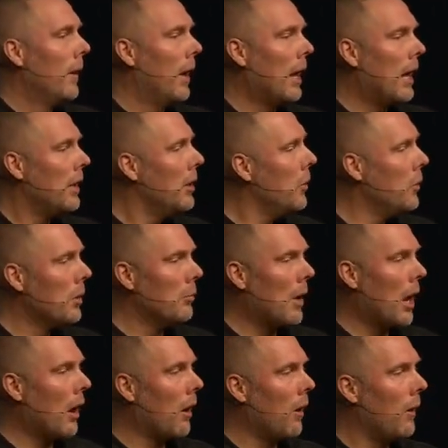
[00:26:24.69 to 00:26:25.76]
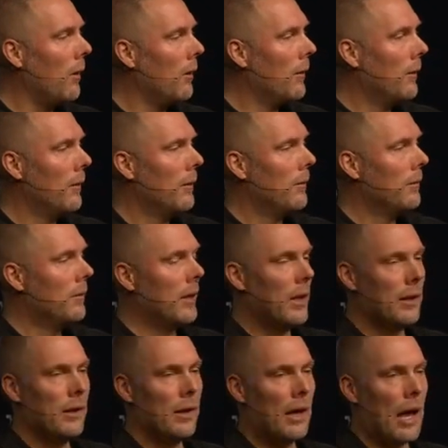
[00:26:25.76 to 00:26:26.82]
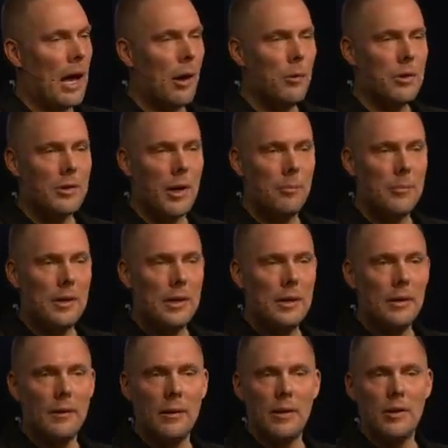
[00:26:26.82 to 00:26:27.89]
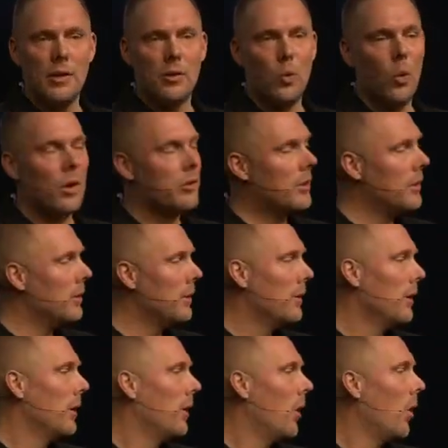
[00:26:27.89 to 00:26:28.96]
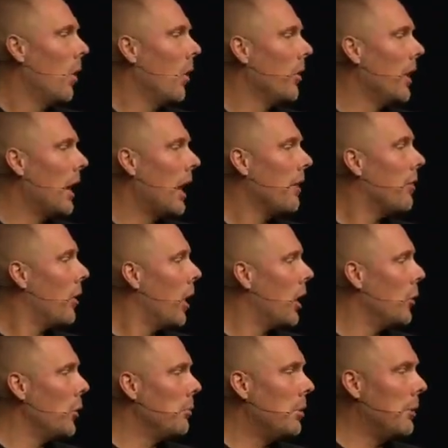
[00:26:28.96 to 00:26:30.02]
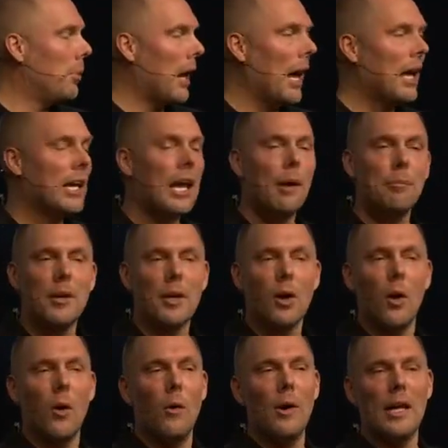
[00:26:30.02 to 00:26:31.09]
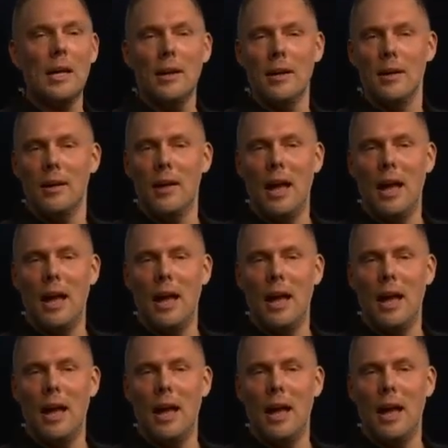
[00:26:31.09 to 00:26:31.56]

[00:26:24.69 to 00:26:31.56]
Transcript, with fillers: And I knew in my heart that I was empty, that this wasn't all that I thought it would be. But I kept it going.